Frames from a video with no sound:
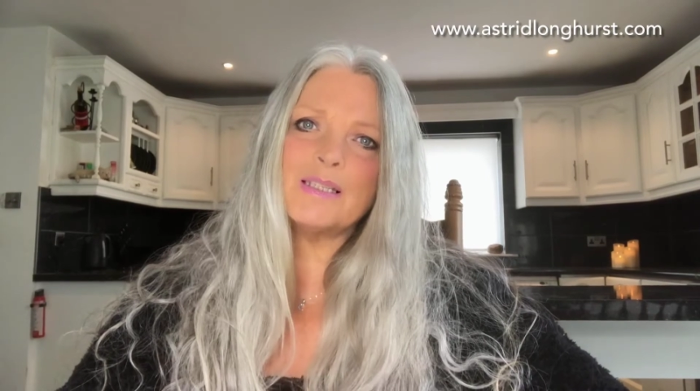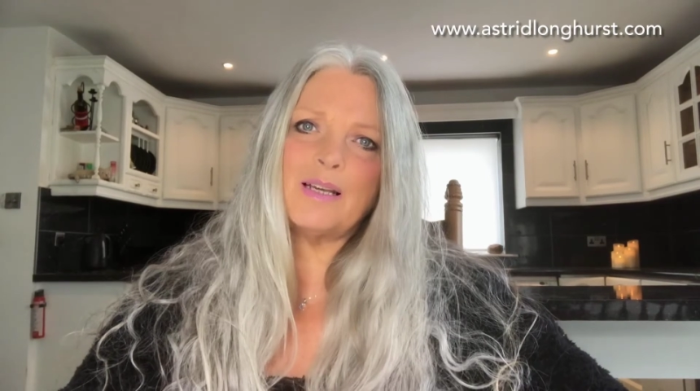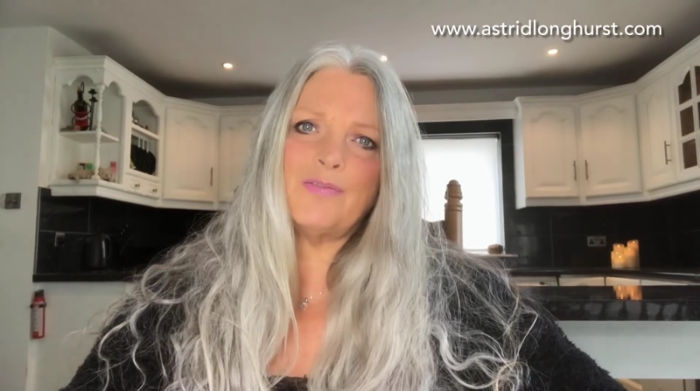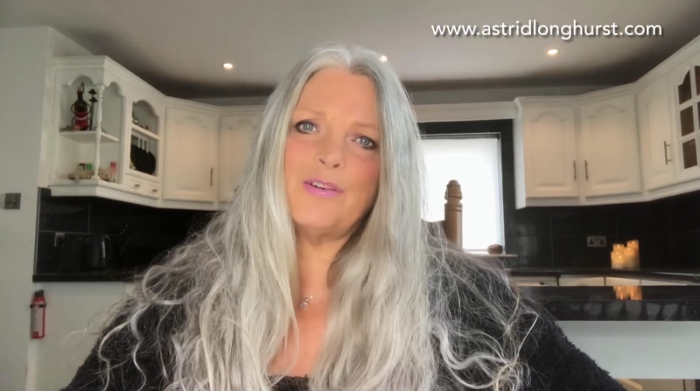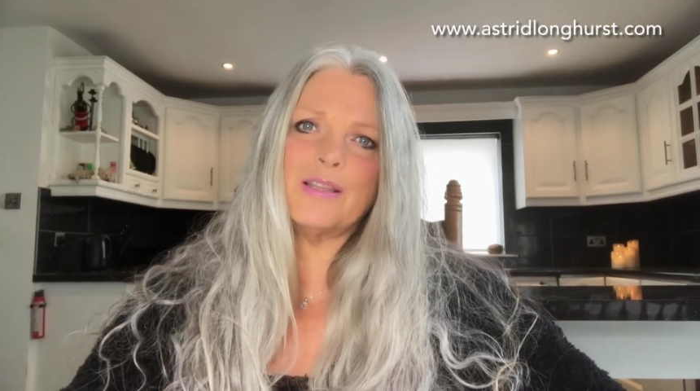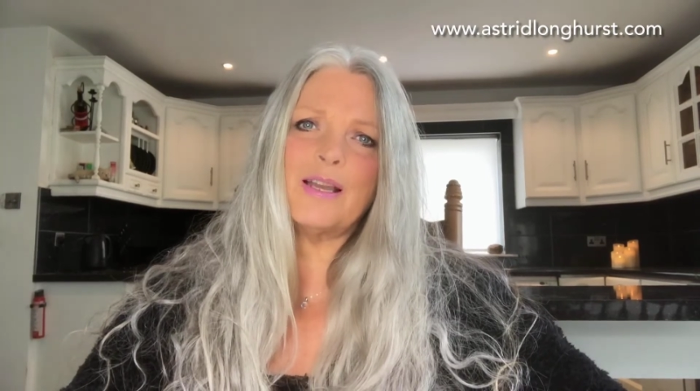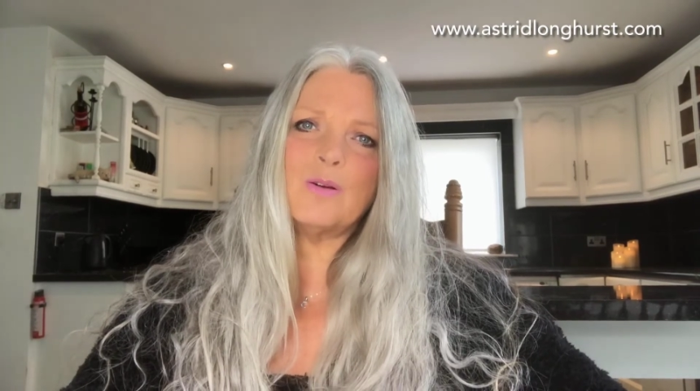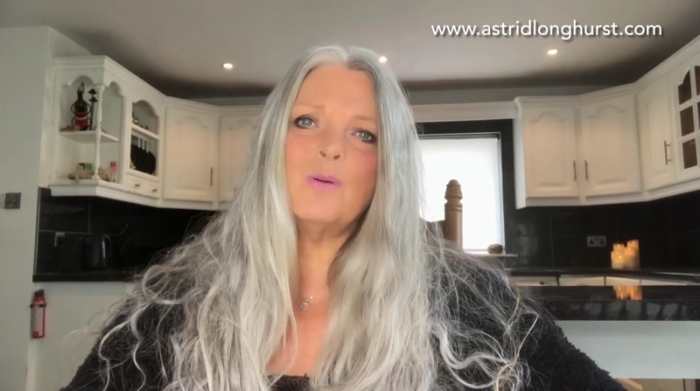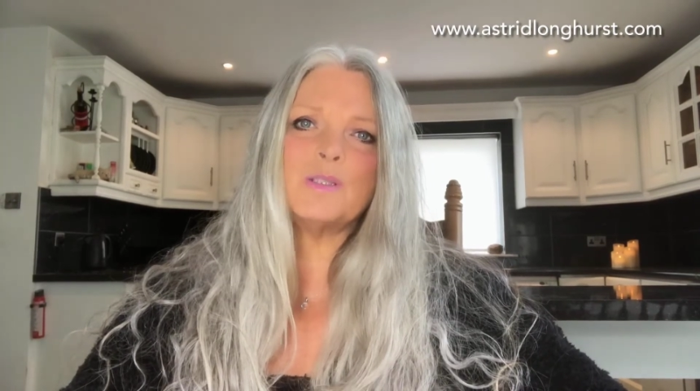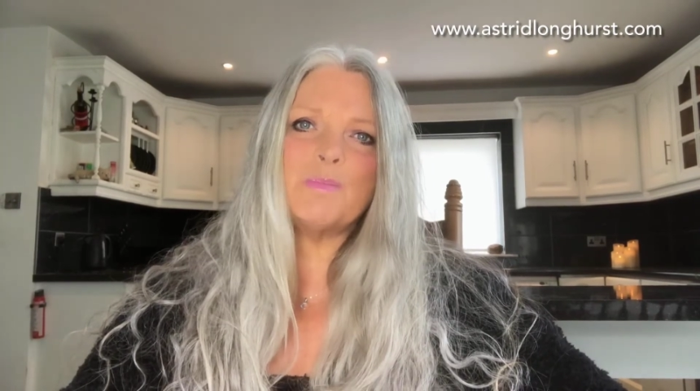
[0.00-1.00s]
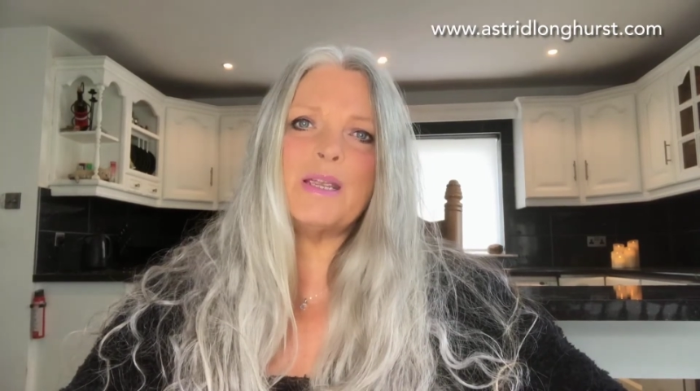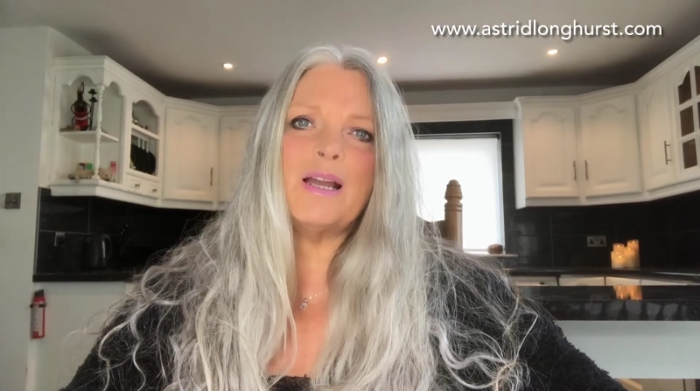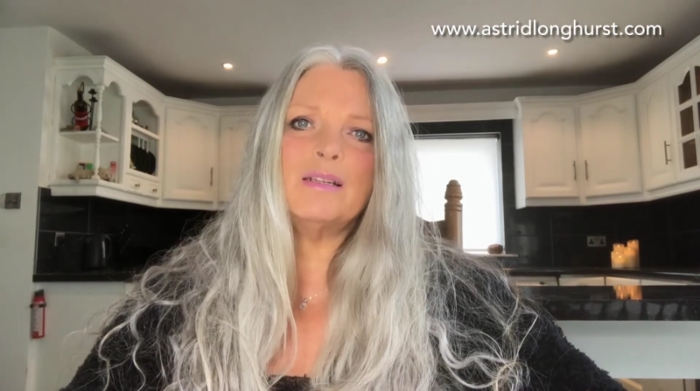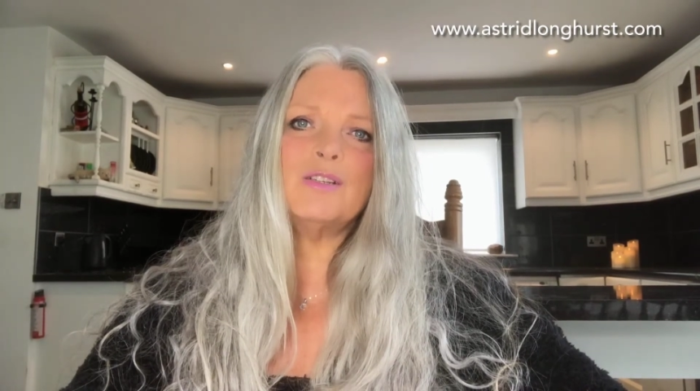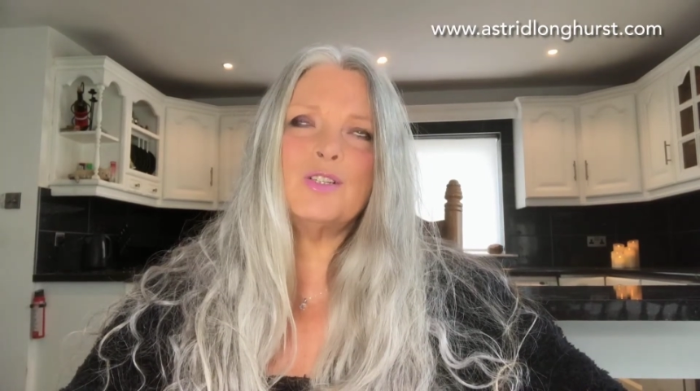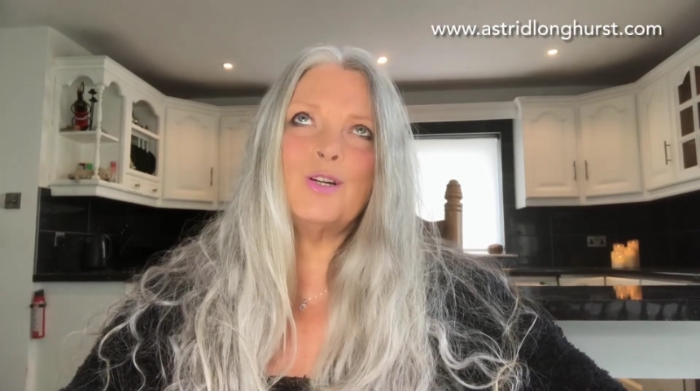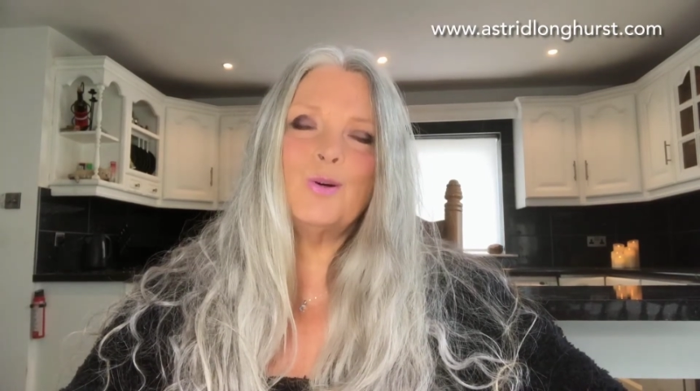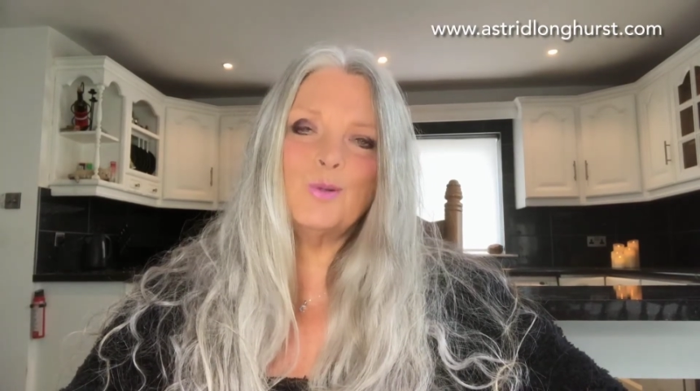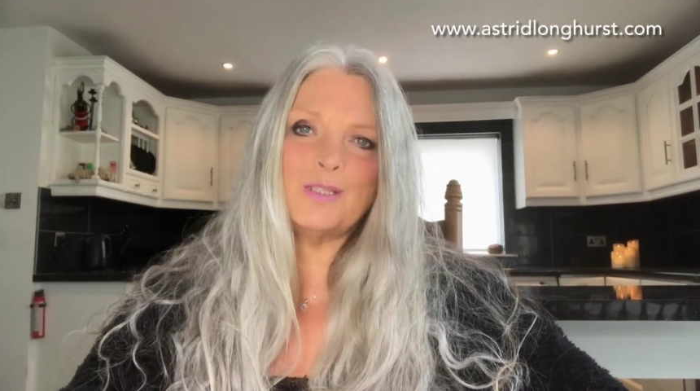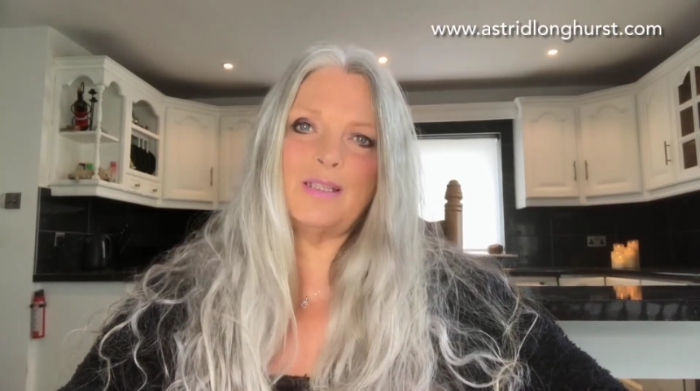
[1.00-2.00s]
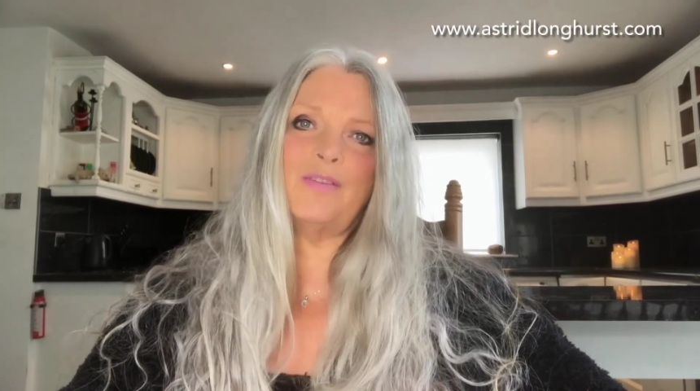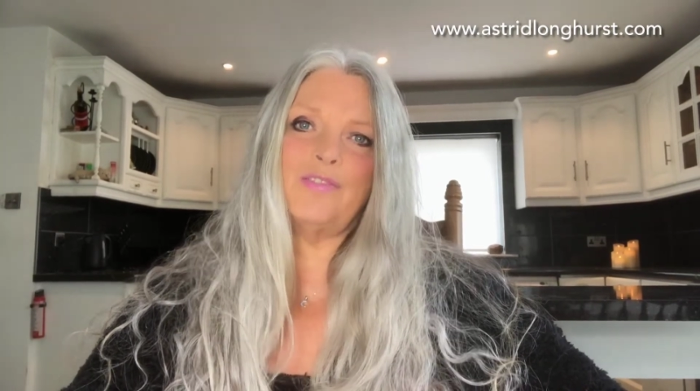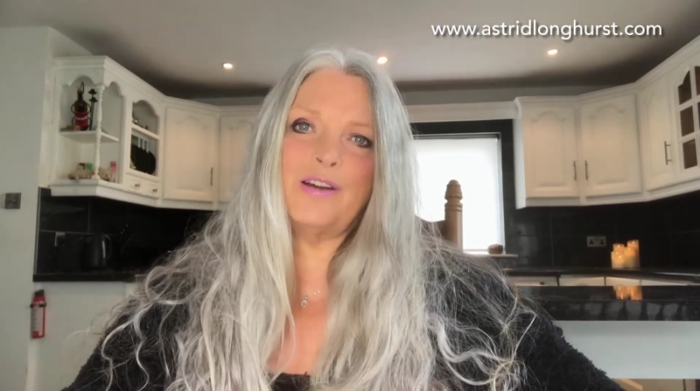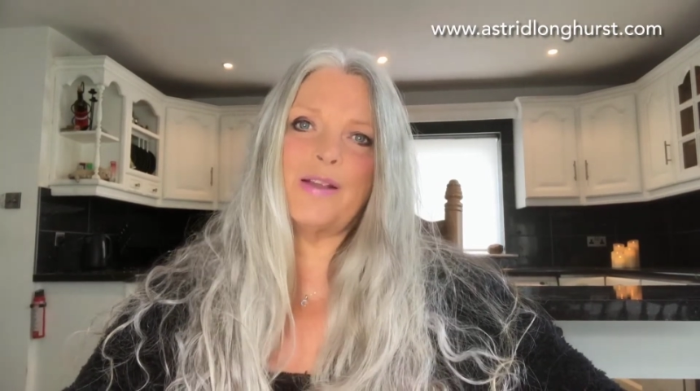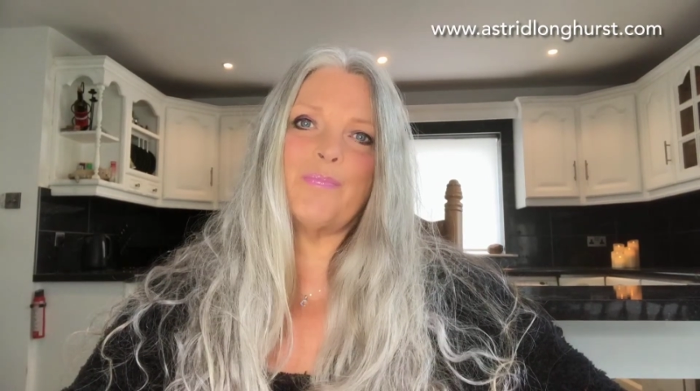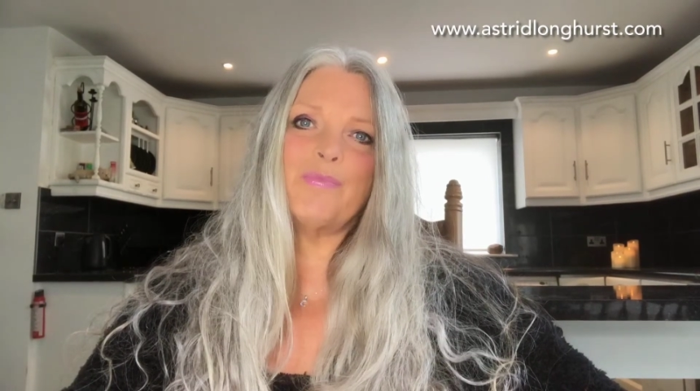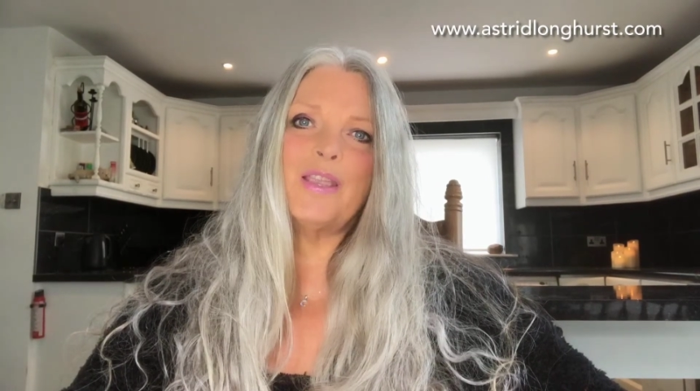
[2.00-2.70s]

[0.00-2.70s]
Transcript: suffering. That caused me untold suffering.